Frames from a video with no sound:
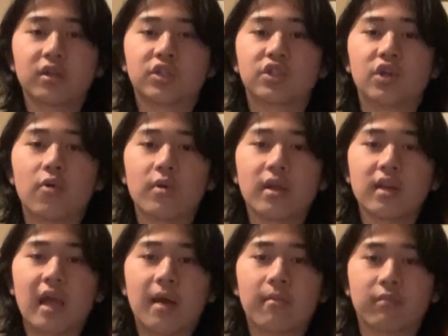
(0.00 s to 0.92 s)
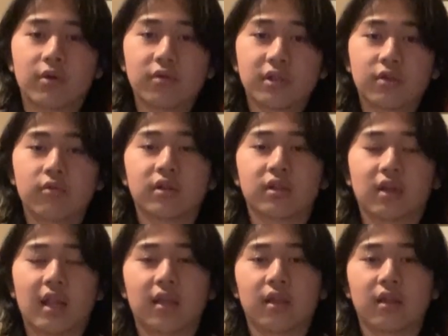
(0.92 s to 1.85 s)
showing that most
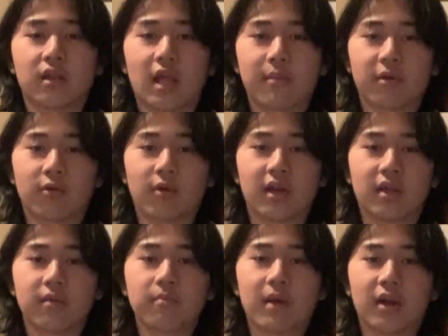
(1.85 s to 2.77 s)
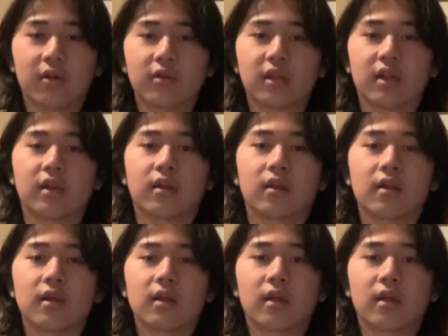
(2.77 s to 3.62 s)
students like this type of grading better than